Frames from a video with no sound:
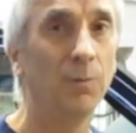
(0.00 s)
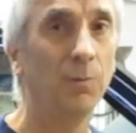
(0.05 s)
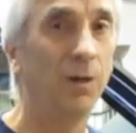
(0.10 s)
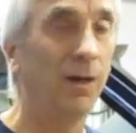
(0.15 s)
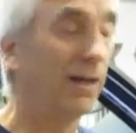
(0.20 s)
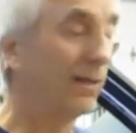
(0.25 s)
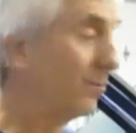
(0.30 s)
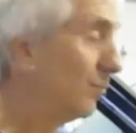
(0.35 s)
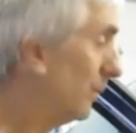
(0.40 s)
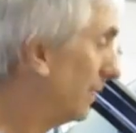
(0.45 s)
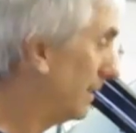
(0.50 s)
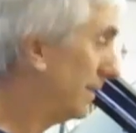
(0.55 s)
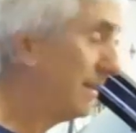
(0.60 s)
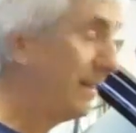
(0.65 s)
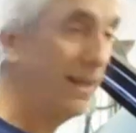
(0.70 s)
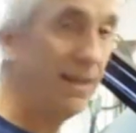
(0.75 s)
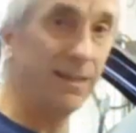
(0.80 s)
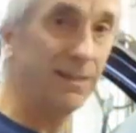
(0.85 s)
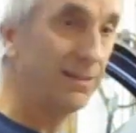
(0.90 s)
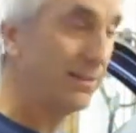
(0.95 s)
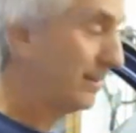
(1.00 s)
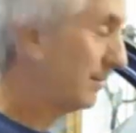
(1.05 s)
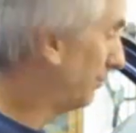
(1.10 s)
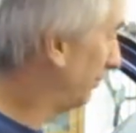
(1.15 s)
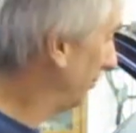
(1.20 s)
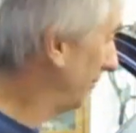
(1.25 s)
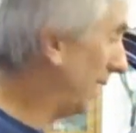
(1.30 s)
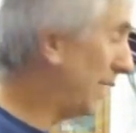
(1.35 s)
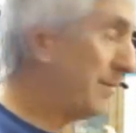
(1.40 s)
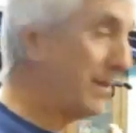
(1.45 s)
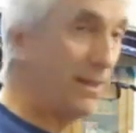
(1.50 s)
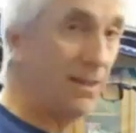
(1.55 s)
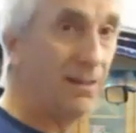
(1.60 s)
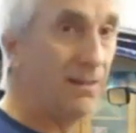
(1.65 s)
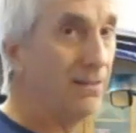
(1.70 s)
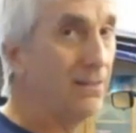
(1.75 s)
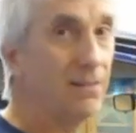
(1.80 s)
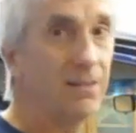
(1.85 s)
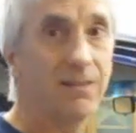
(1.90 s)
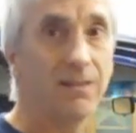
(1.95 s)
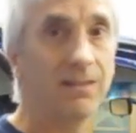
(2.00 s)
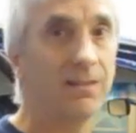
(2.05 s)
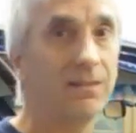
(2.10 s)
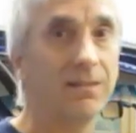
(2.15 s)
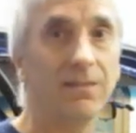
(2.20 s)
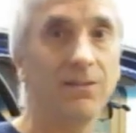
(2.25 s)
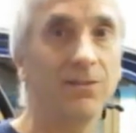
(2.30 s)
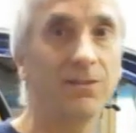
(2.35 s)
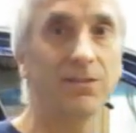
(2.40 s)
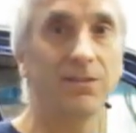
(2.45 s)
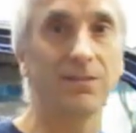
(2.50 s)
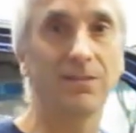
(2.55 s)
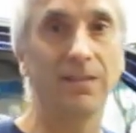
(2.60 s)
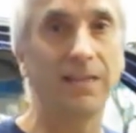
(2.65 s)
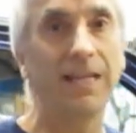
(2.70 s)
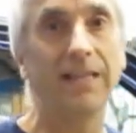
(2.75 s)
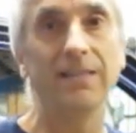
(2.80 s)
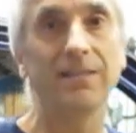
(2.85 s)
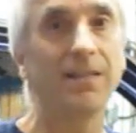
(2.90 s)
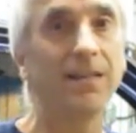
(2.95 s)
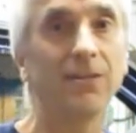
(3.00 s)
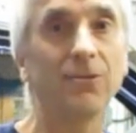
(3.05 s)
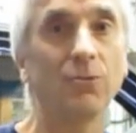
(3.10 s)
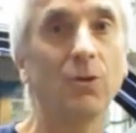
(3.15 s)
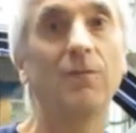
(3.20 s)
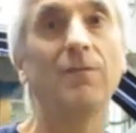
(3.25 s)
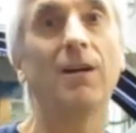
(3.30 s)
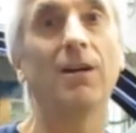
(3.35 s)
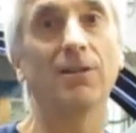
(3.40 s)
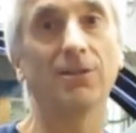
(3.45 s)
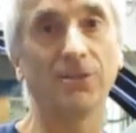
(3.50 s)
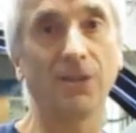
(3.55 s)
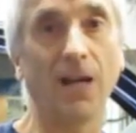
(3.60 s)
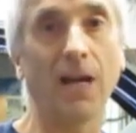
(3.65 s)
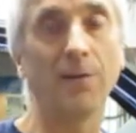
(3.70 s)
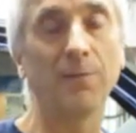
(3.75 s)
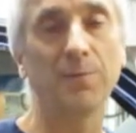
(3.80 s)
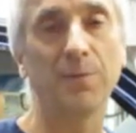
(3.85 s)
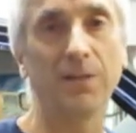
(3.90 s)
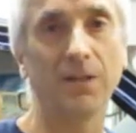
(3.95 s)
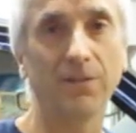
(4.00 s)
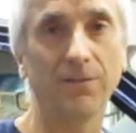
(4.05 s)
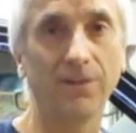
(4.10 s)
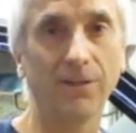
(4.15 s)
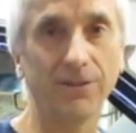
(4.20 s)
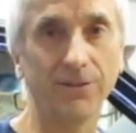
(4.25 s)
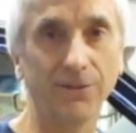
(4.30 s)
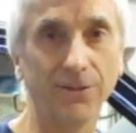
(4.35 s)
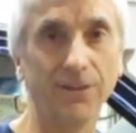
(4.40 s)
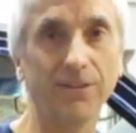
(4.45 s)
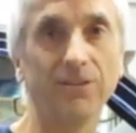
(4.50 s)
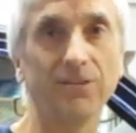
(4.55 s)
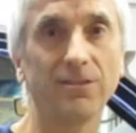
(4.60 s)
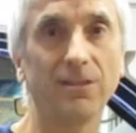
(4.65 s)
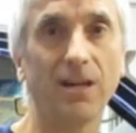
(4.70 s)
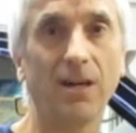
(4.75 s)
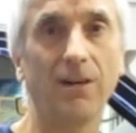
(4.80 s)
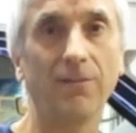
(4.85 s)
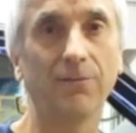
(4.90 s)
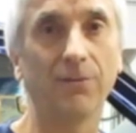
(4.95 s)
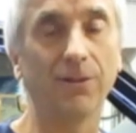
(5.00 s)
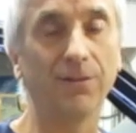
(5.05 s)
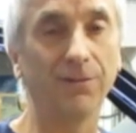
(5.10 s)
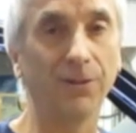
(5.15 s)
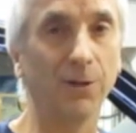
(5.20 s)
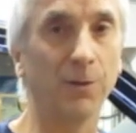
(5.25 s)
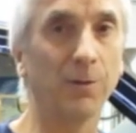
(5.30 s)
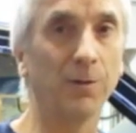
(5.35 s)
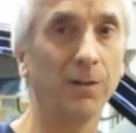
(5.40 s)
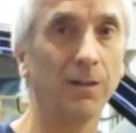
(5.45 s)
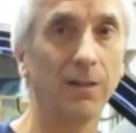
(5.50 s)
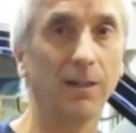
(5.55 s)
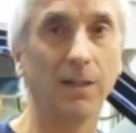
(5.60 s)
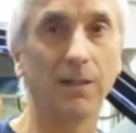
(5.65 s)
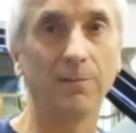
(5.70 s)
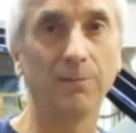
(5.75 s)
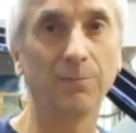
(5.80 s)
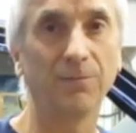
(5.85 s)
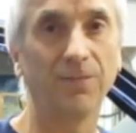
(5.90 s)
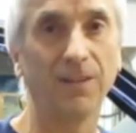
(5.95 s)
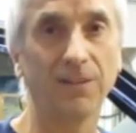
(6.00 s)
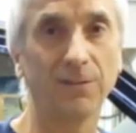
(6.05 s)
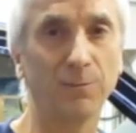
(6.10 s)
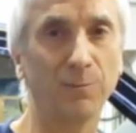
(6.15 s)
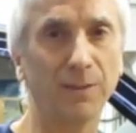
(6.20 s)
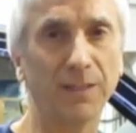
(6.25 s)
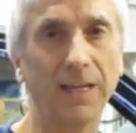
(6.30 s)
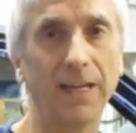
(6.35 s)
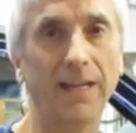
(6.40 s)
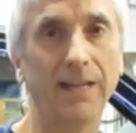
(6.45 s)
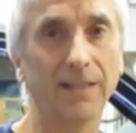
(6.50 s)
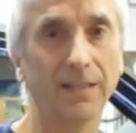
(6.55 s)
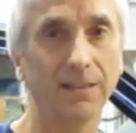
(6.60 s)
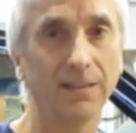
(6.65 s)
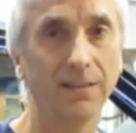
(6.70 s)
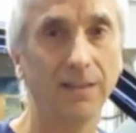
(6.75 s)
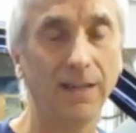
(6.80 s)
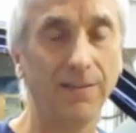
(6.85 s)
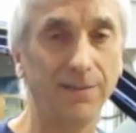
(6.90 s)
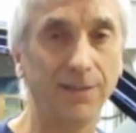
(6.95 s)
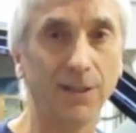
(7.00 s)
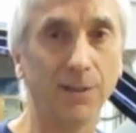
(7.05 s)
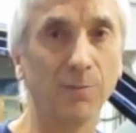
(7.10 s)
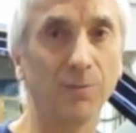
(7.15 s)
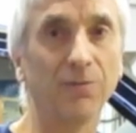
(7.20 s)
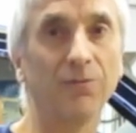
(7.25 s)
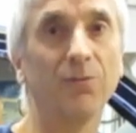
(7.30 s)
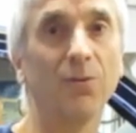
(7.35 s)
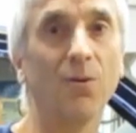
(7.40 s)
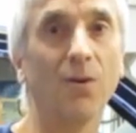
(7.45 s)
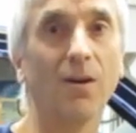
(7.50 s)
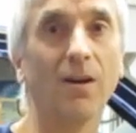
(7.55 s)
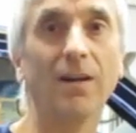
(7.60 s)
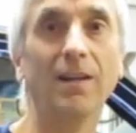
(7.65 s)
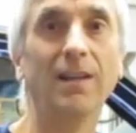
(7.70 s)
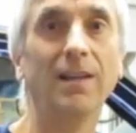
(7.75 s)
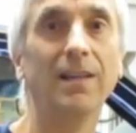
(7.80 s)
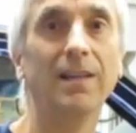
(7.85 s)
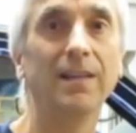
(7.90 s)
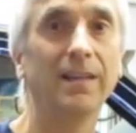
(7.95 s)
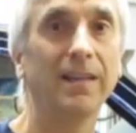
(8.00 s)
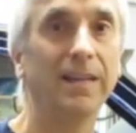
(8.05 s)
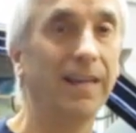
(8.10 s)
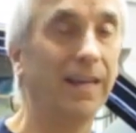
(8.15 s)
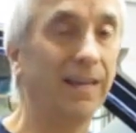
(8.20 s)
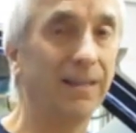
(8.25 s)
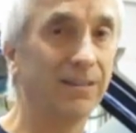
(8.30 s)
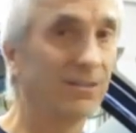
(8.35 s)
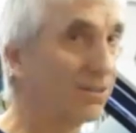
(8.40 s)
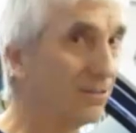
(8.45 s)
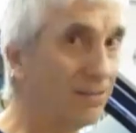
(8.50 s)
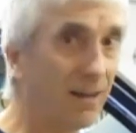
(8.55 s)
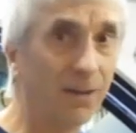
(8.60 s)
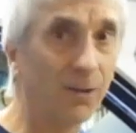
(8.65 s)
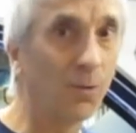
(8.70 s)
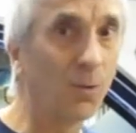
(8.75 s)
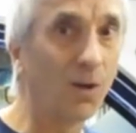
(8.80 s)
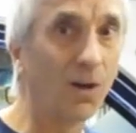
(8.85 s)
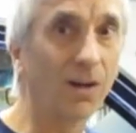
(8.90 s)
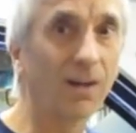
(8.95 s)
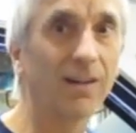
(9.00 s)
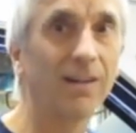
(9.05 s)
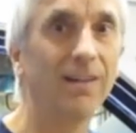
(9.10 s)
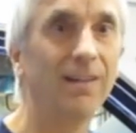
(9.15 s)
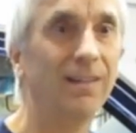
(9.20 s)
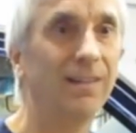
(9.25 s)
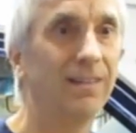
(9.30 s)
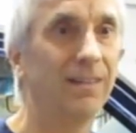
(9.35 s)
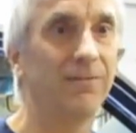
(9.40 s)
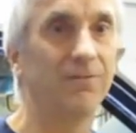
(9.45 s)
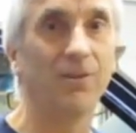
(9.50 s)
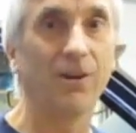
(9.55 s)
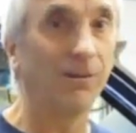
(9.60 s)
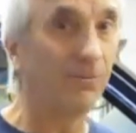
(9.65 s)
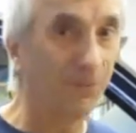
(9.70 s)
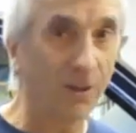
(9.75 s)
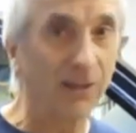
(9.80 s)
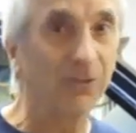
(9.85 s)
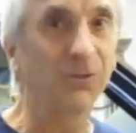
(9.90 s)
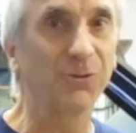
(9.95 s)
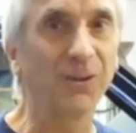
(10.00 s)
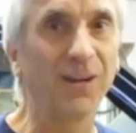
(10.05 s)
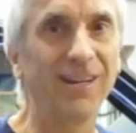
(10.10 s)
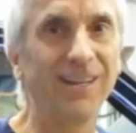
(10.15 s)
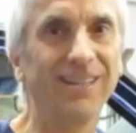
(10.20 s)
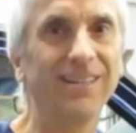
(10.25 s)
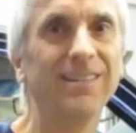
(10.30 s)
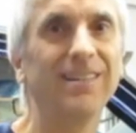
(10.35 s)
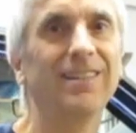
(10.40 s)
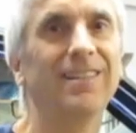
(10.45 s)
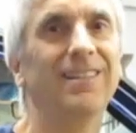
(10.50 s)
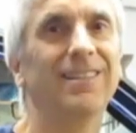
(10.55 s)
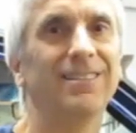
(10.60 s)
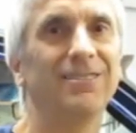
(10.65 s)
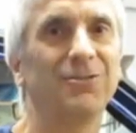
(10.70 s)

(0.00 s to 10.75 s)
But when it takes maybe, this is an 8, 10, 12-hour job, depending on if you do it yourself or if you're a professional mechanic, having done it before, and it's a lot of work, very frustrating.